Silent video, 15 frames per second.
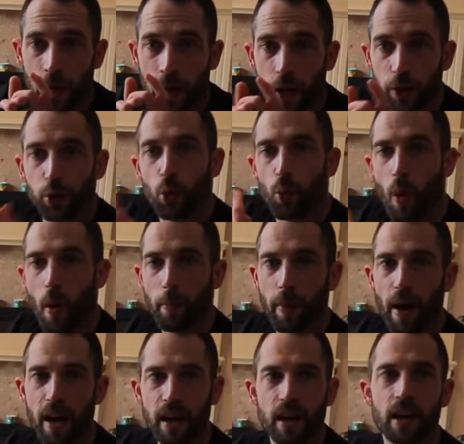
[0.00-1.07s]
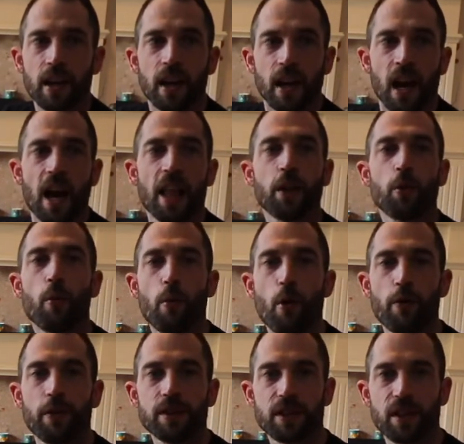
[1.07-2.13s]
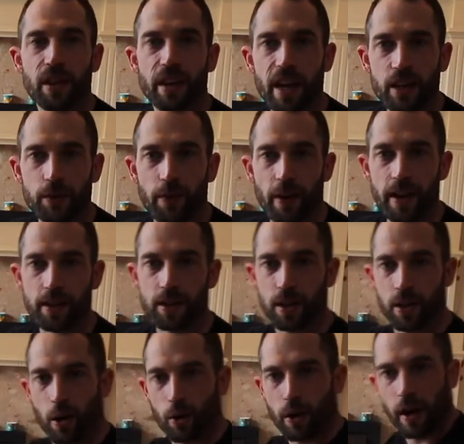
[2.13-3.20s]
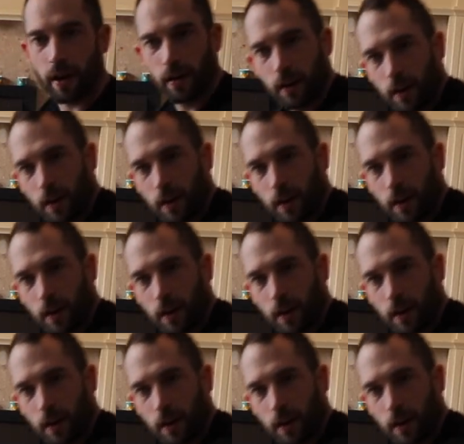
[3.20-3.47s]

I'll do one back, and then we'll move into the next phase. Okay?